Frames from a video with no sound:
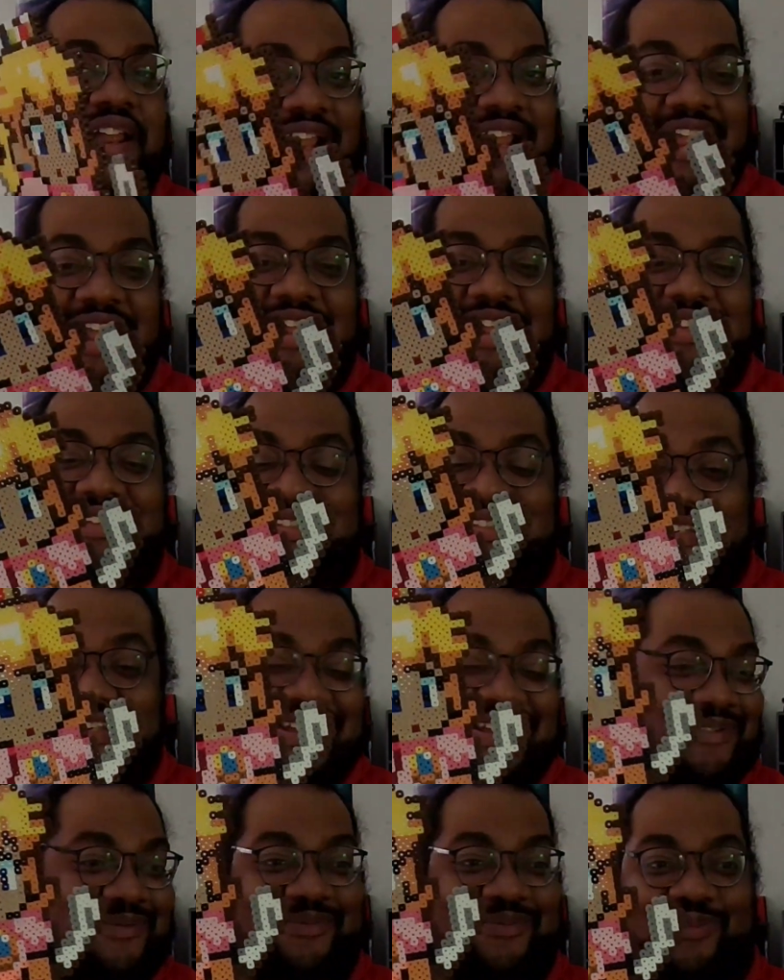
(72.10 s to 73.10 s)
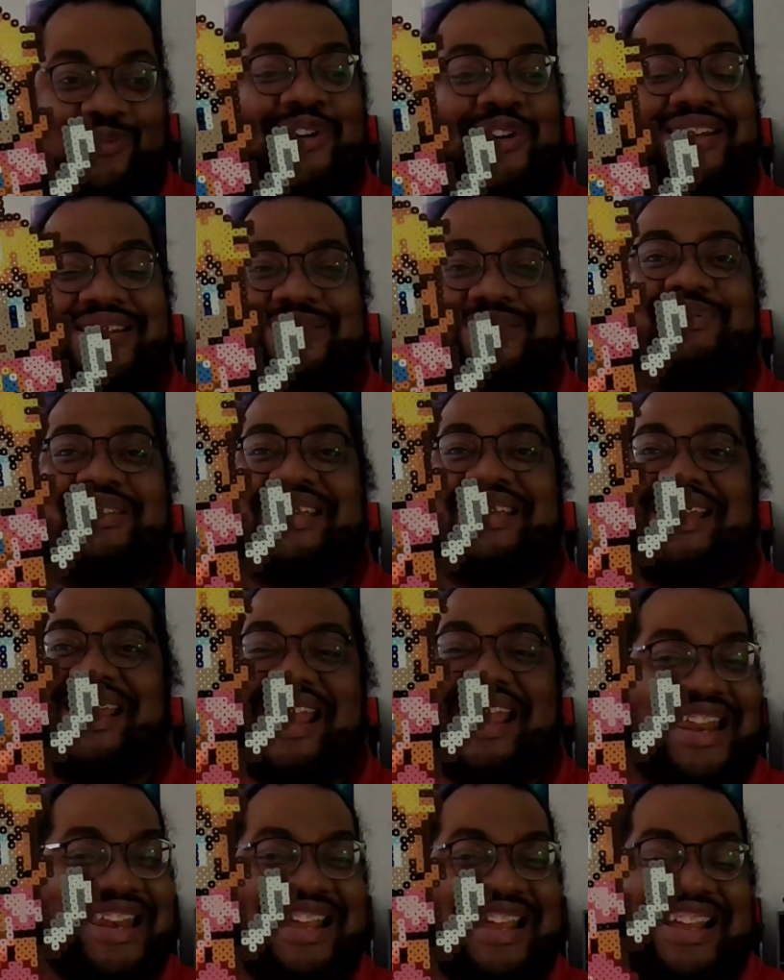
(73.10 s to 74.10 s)
as it would be,
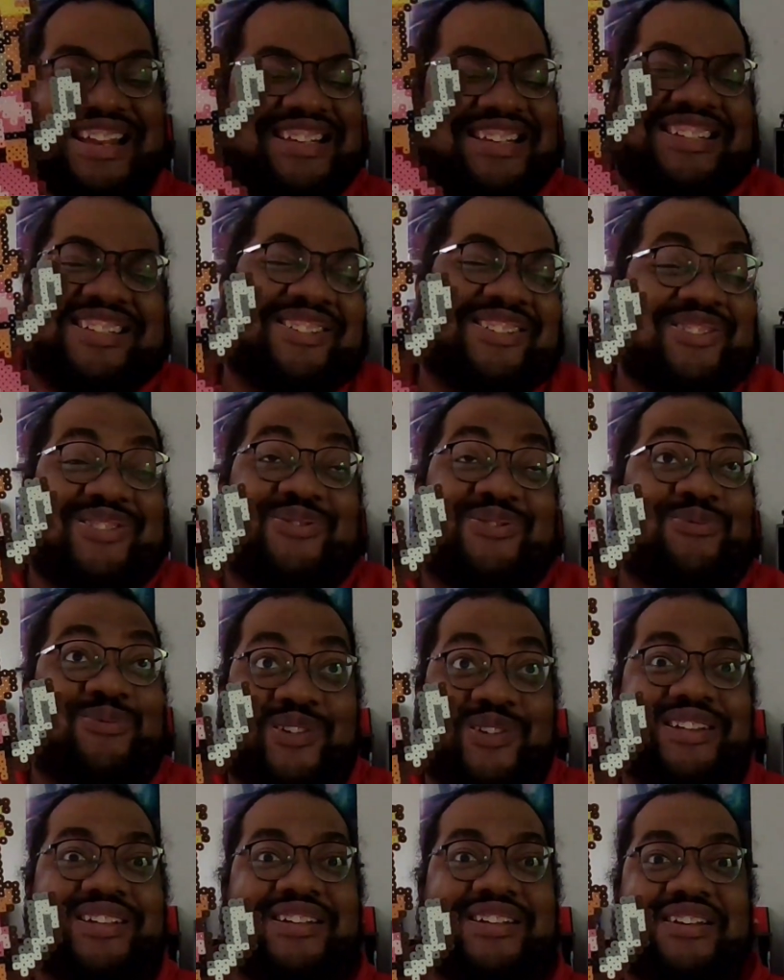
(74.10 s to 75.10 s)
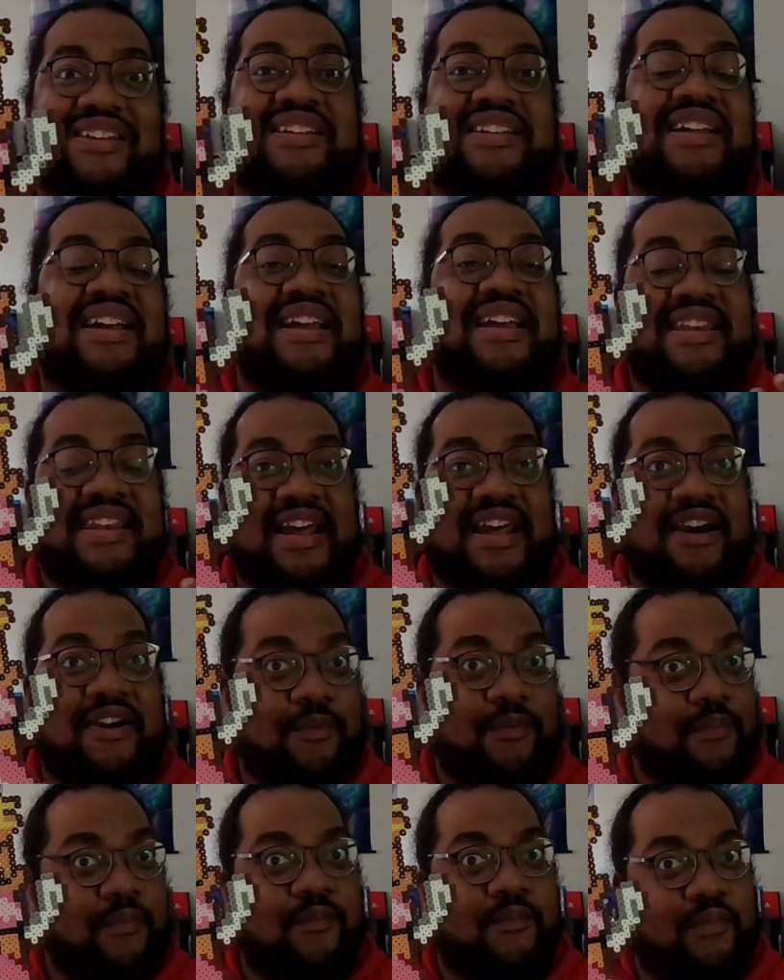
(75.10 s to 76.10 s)
and it just looks really good.
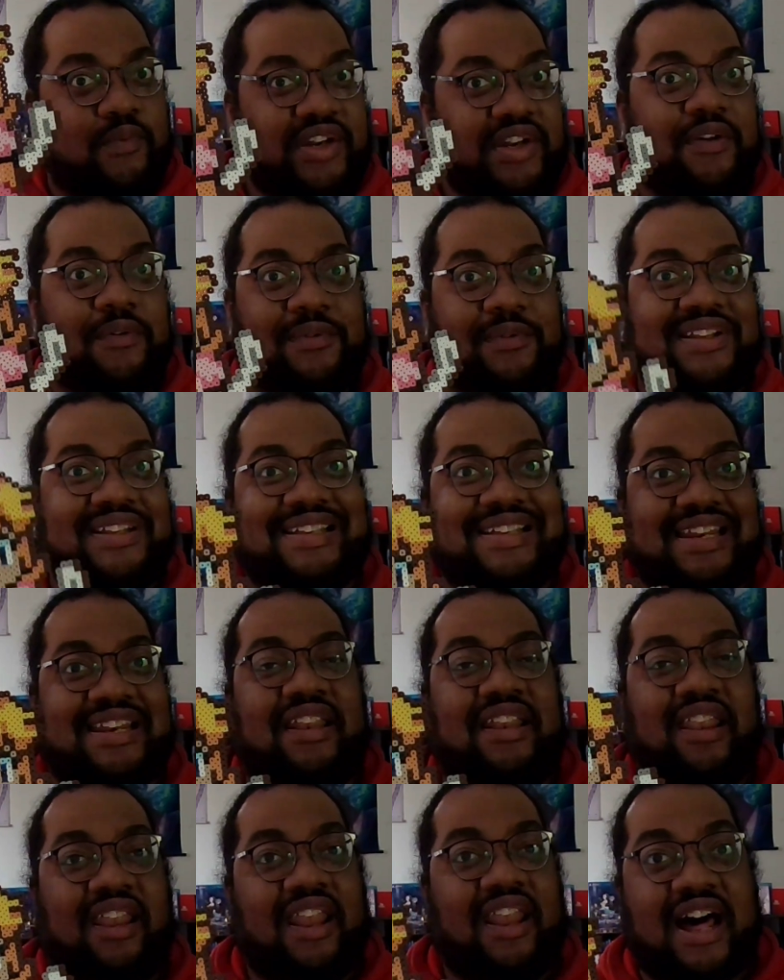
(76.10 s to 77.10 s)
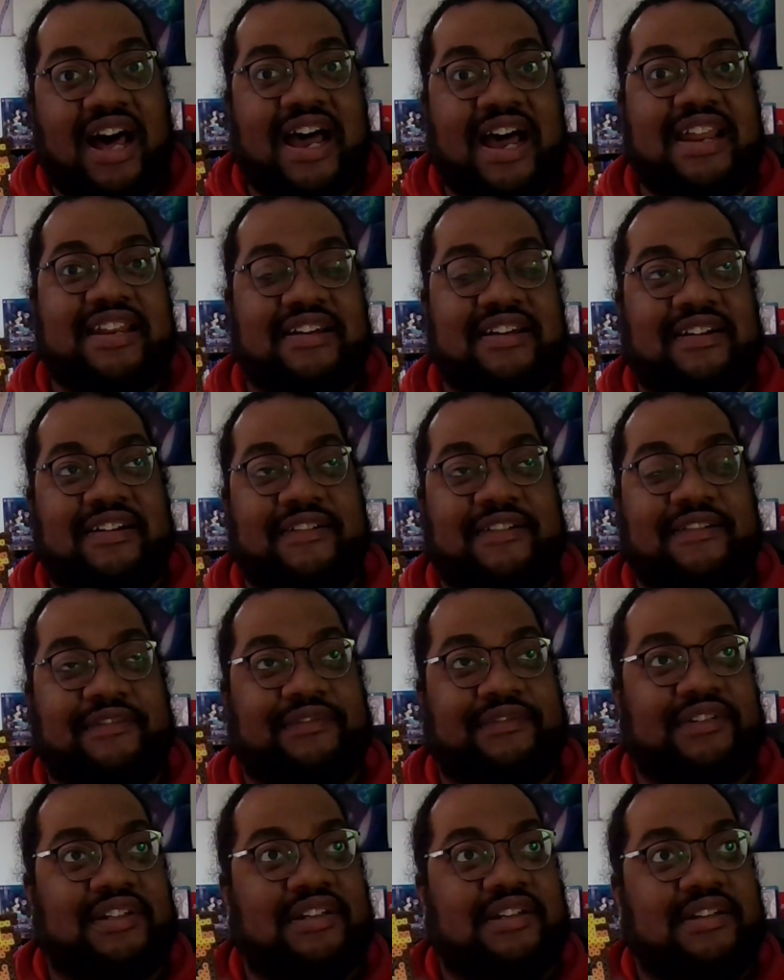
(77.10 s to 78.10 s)
Now, we don't really get a lot
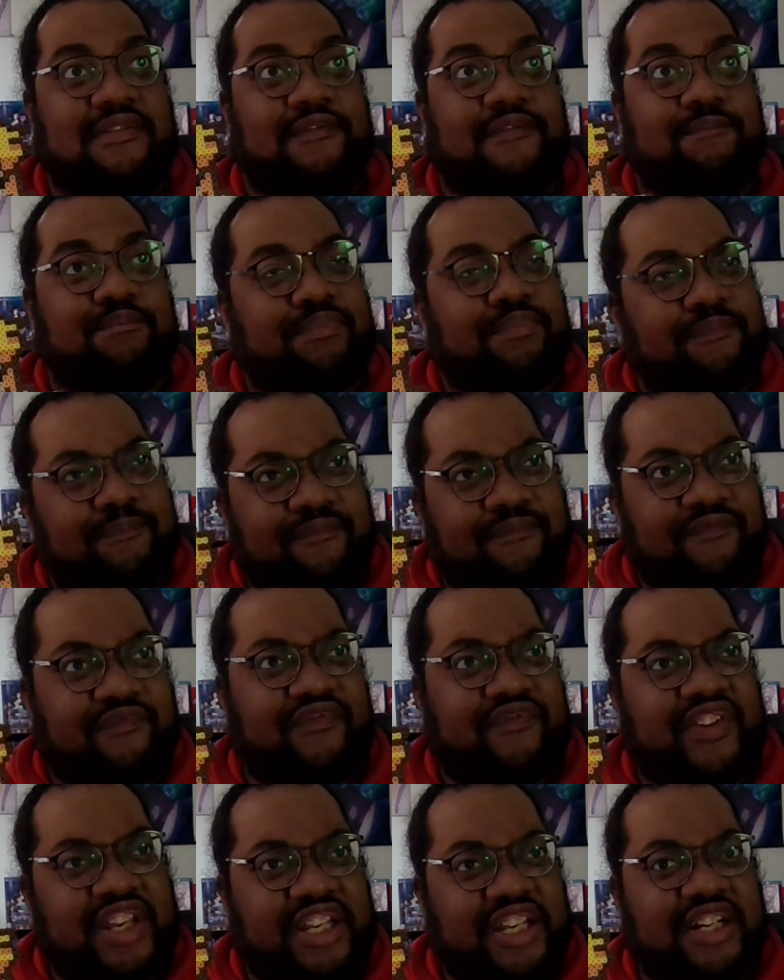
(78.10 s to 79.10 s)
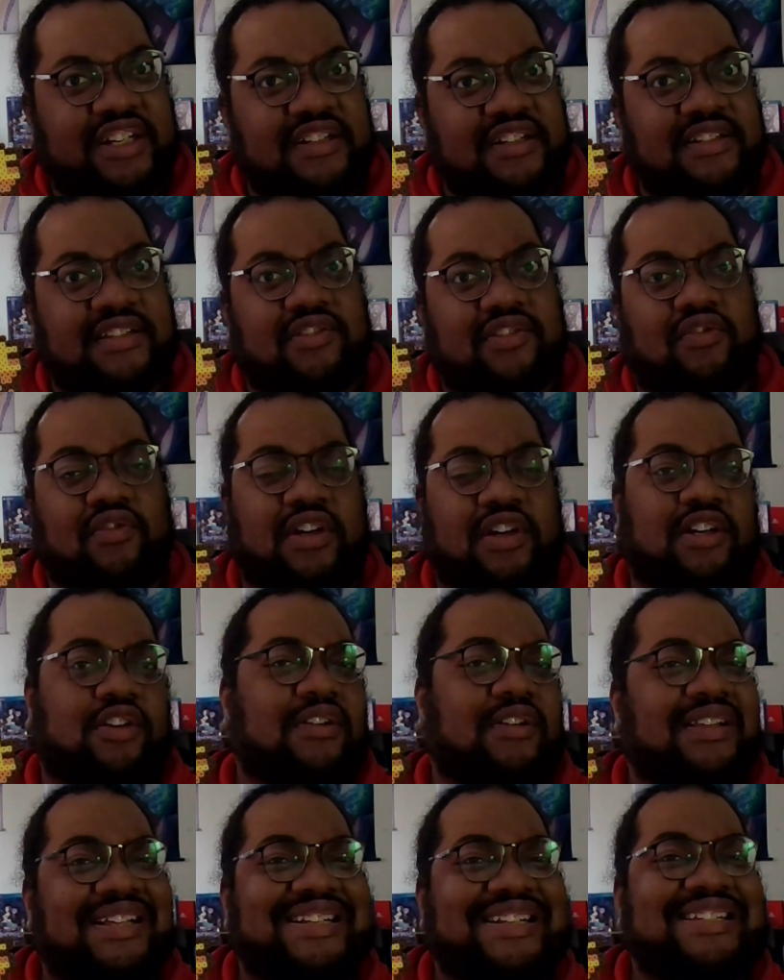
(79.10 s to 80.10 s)
of figures or
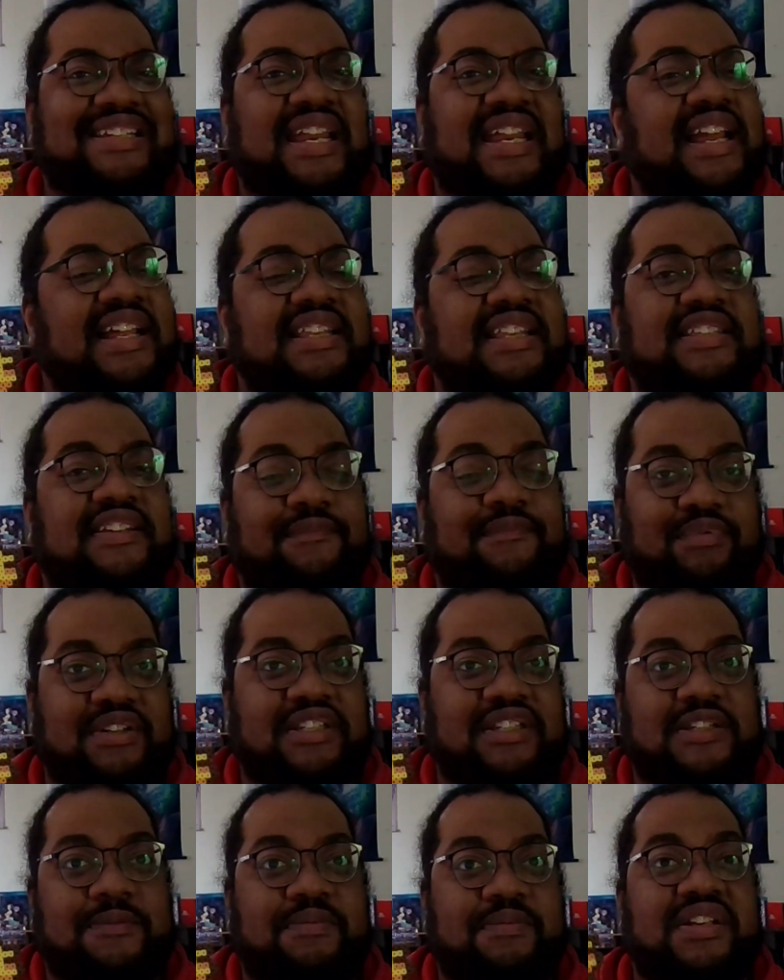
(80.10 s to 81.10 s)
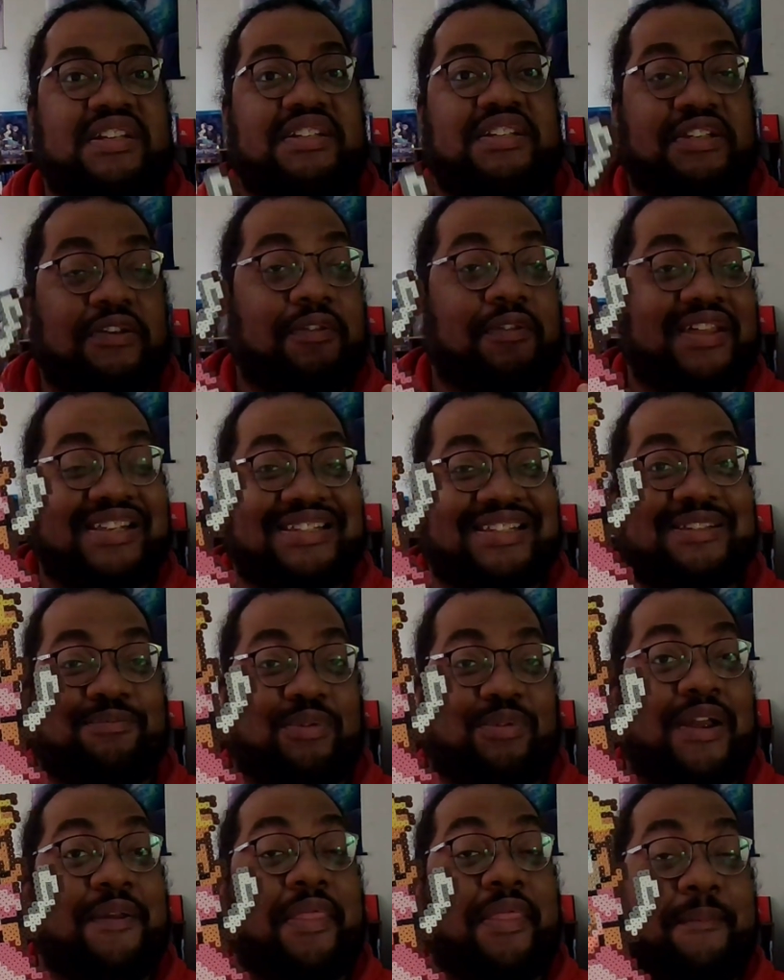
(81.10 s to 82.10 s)
acrylic stands of Princess Peach, so this is
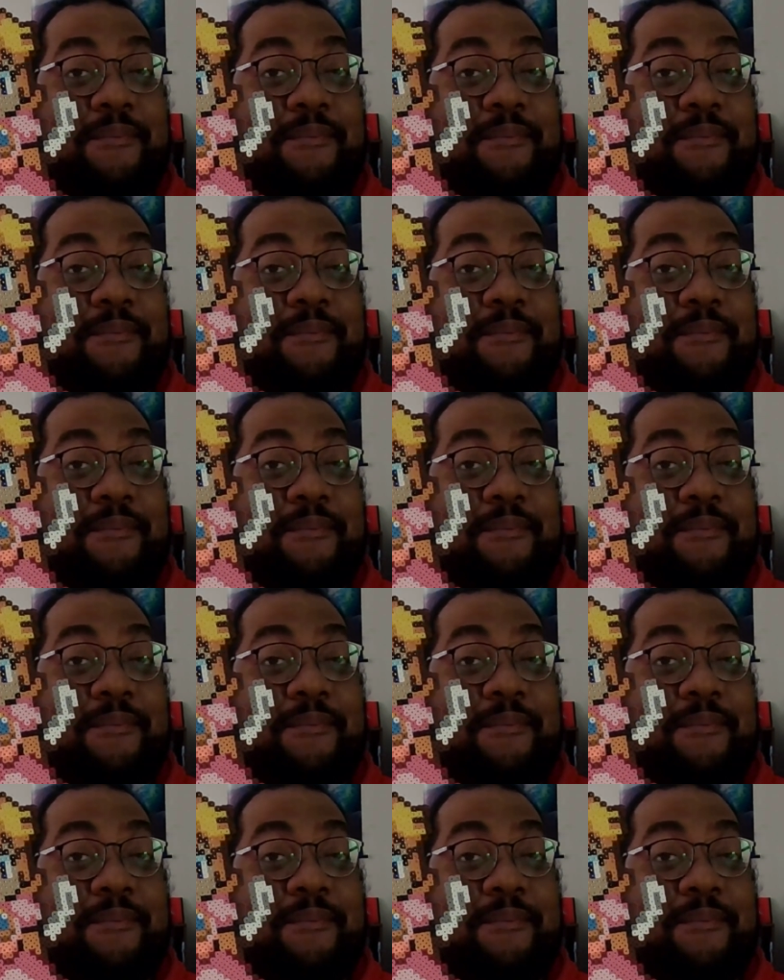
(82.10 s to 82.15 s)
probably the